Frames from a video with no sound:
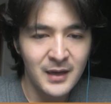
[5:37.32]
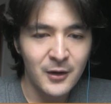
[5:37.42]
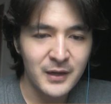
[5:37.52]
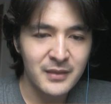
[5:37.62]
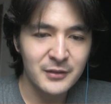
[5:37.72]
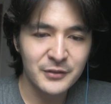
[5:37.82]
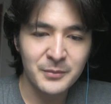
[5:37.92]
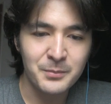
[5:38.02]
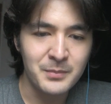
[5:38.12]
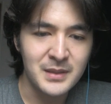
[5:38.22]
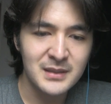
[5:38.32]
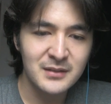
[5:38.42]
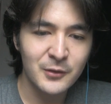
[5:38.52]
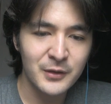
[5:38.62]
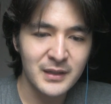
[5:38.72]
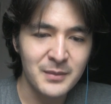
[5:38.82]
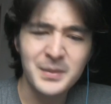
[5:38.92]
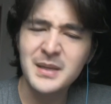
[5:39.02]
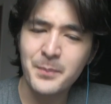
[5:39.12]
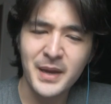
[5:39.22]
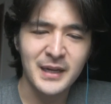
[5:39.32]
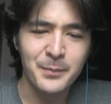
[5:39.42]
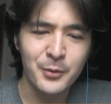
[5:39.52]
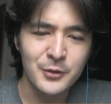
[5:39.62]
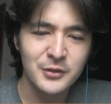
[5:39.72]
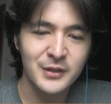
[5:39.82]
Okay, there are some minions going in. Mini Pekka push.